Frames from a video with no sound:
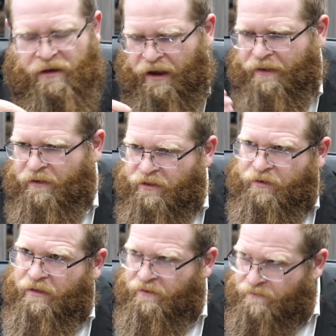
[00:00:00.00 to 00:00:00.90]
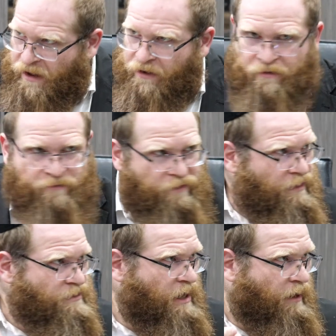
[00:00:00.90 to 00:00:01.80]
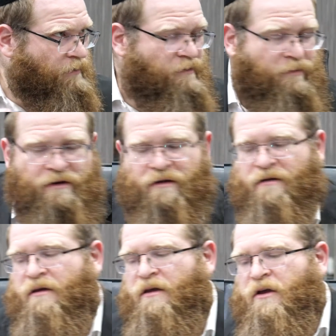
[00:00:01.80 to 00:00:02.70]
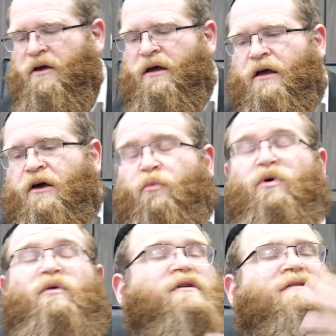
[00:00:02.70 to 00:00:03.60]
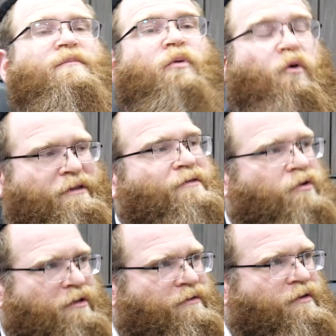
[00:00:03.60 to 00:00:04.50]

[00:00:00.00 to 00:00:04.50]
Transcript: and the other hand there's Ma'ariv, Shachris, and Mincha. What's the point of all of